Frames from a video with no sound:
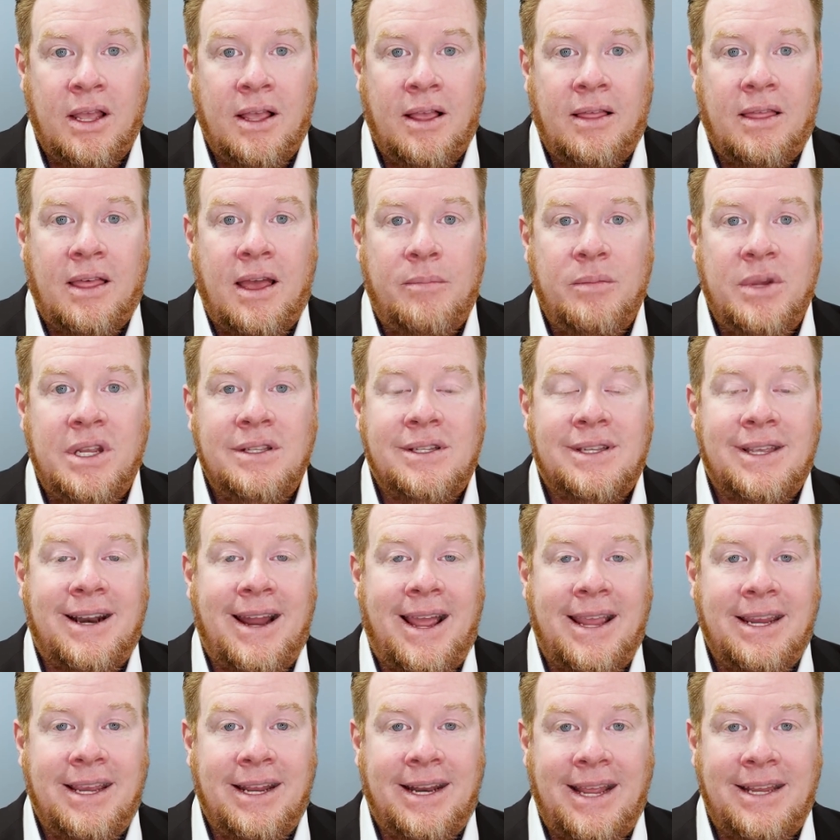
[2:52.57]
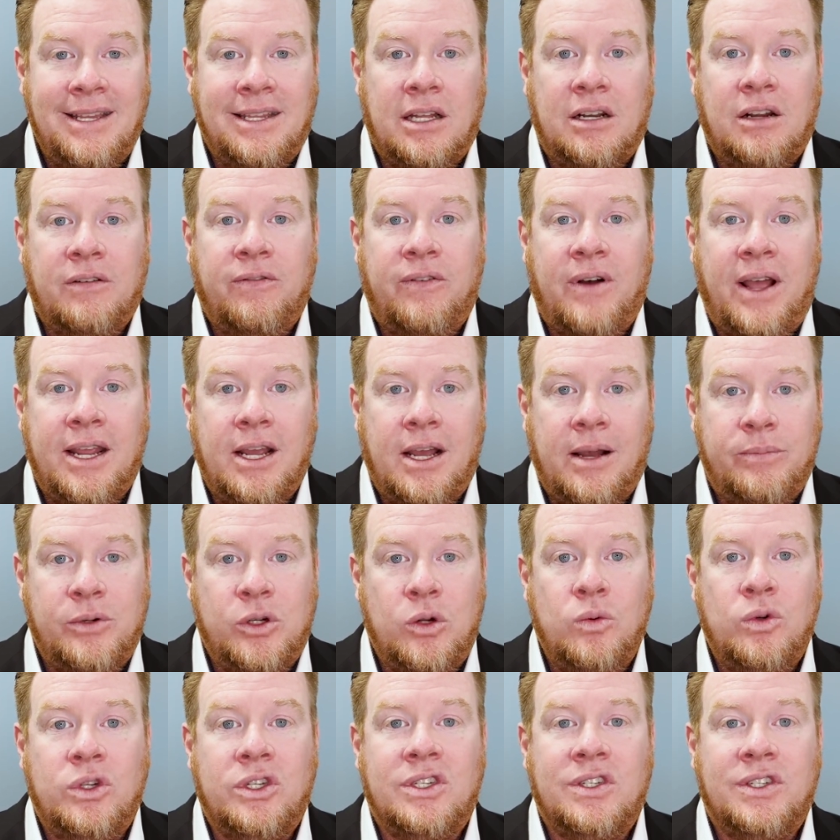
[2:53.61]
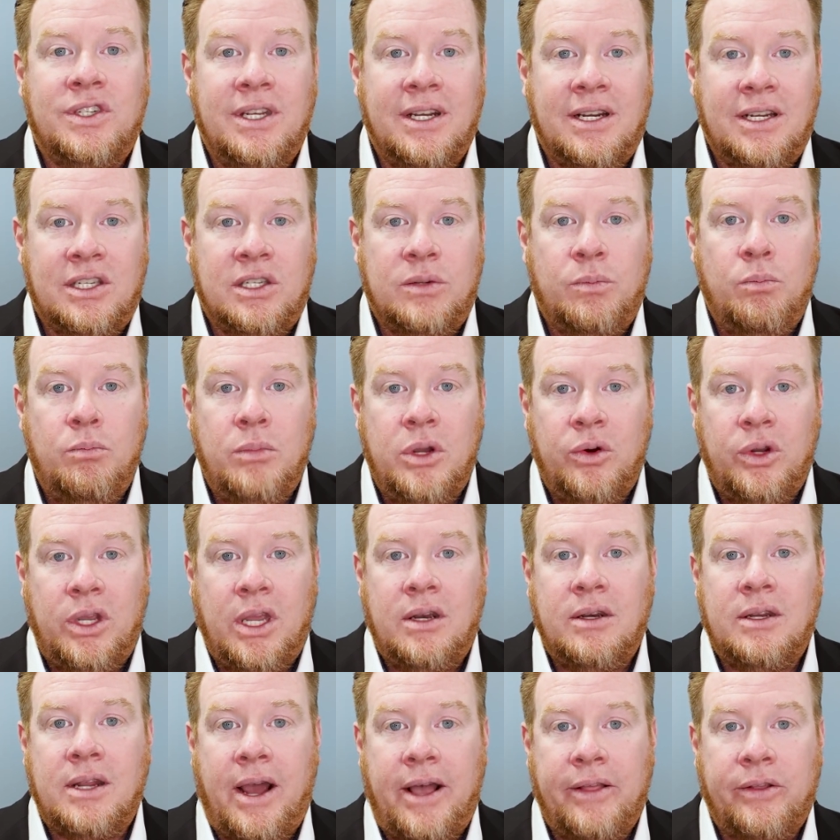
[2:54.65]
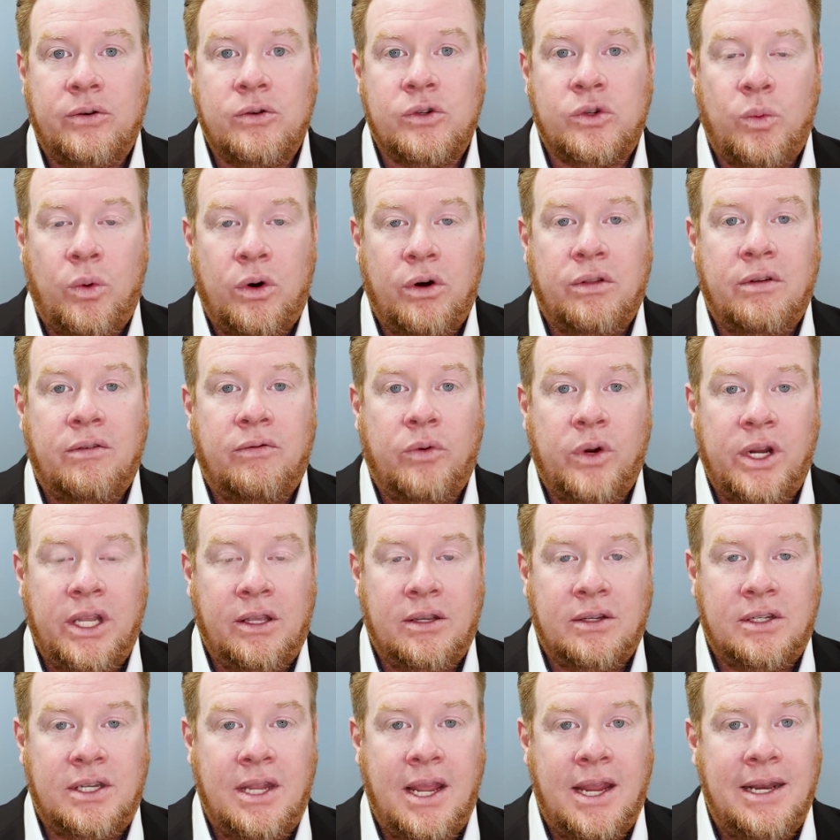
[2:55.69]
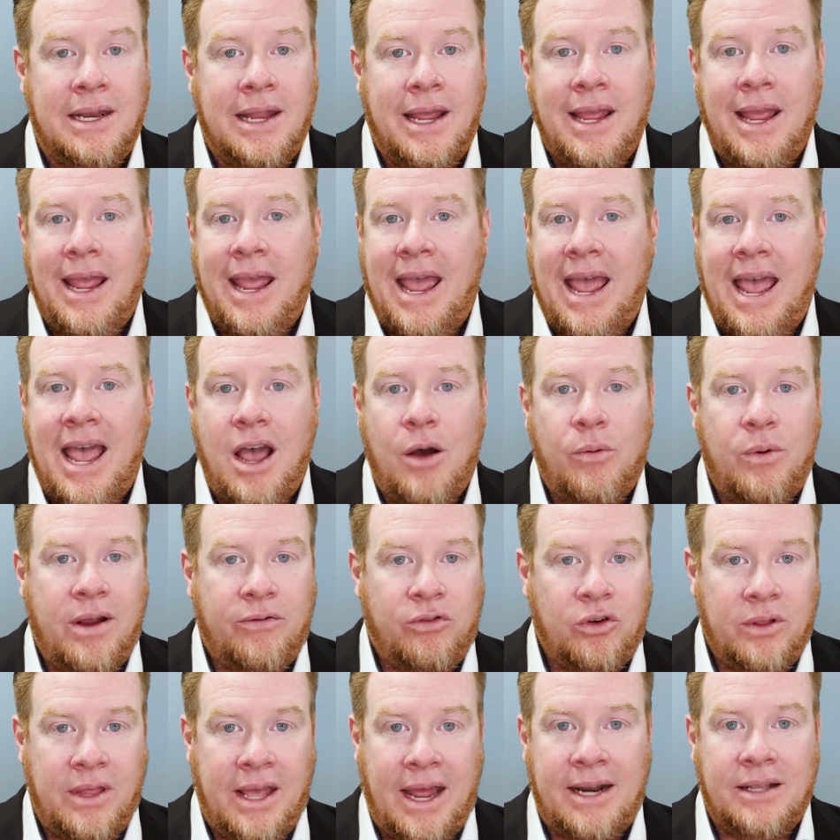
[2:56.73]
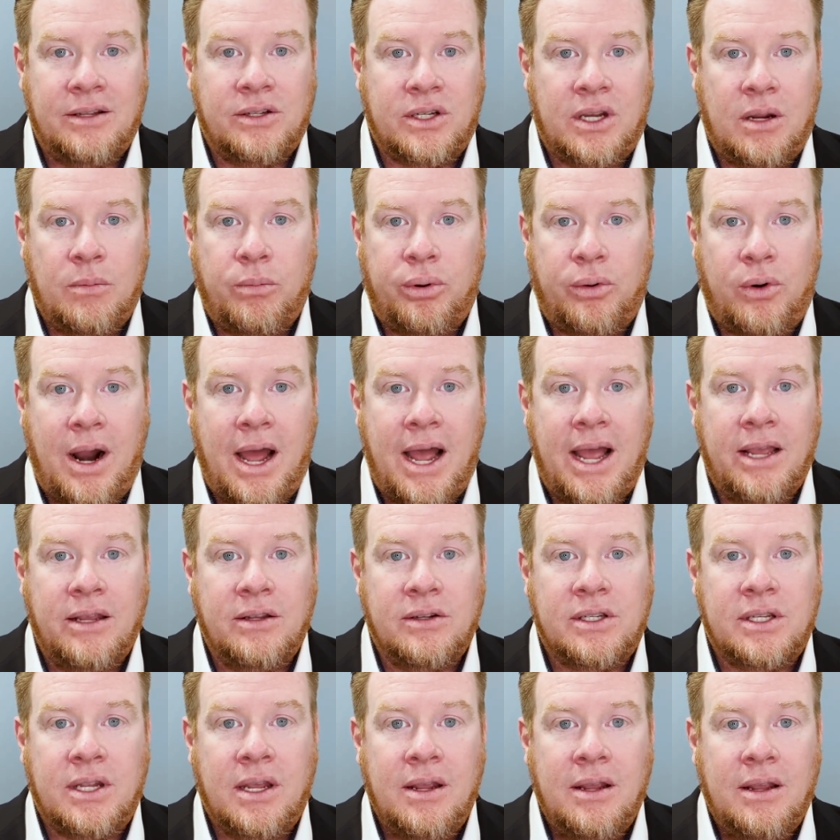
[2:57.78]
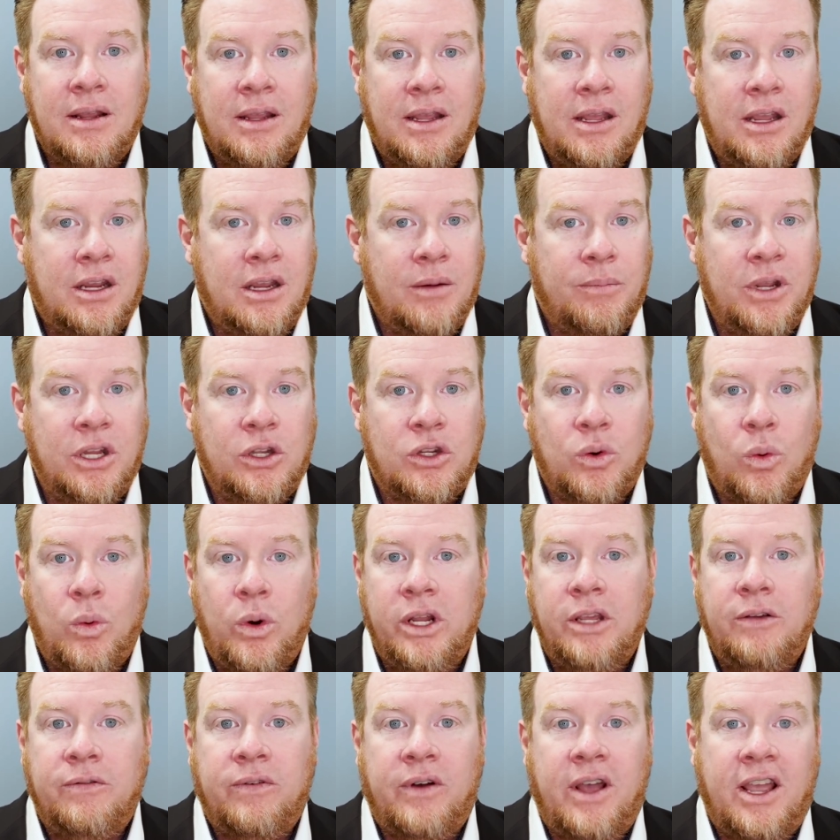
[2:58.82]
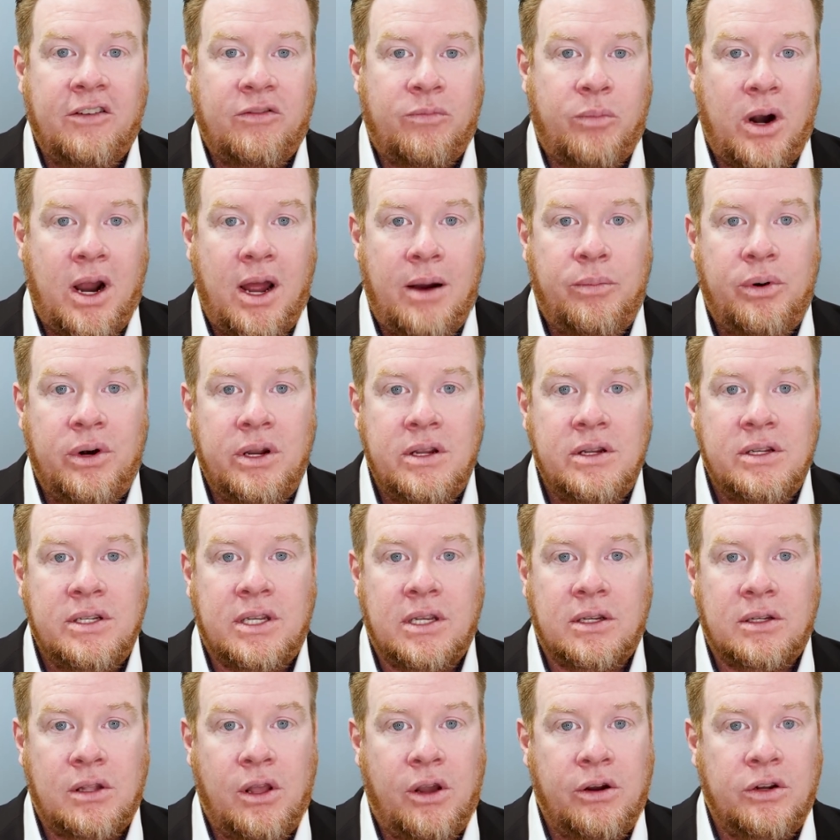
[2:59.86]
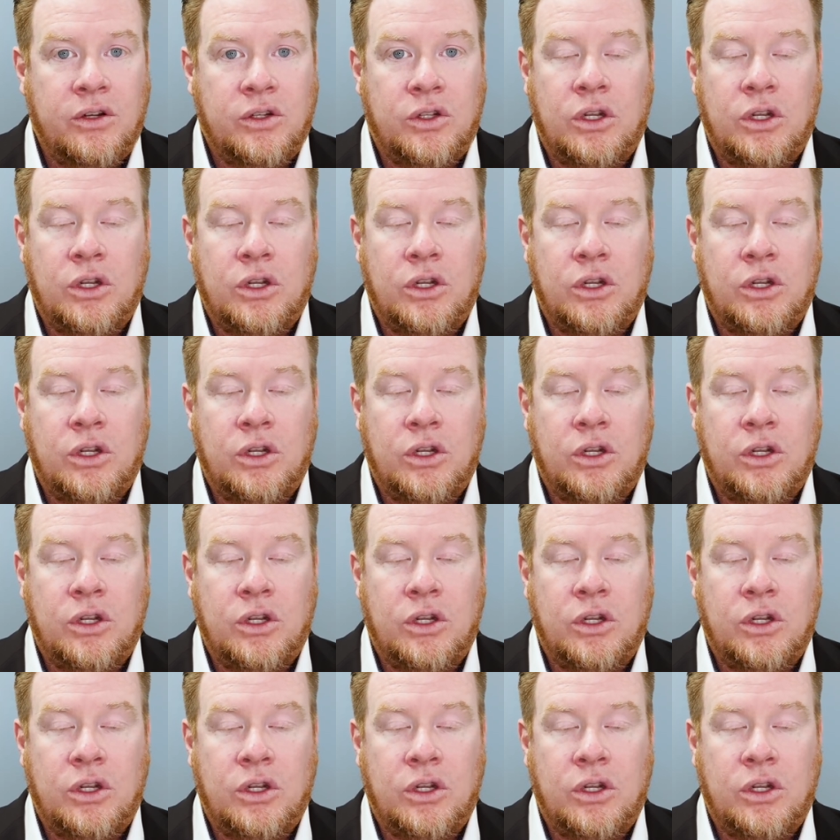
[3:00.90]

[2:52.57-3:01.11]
That means that I could identify up to $6 million worth of real estate, however that is comprised. It could be 25 properties, as long as the